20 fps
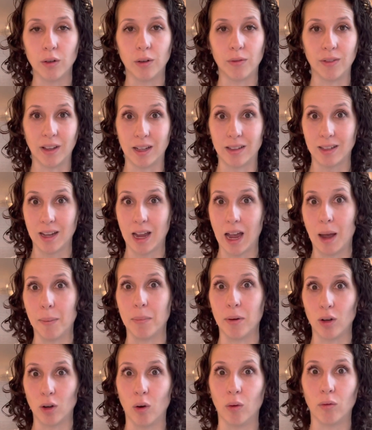if that's
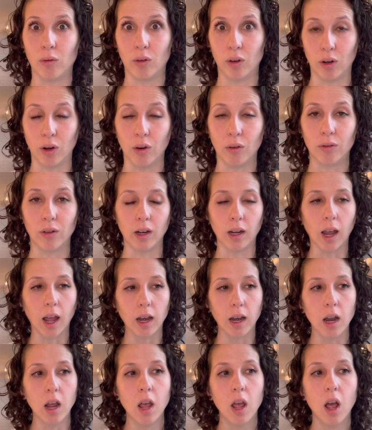happened over and over
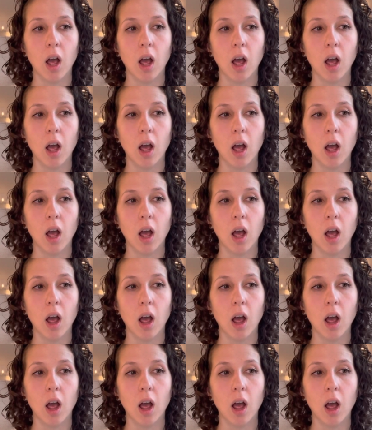again,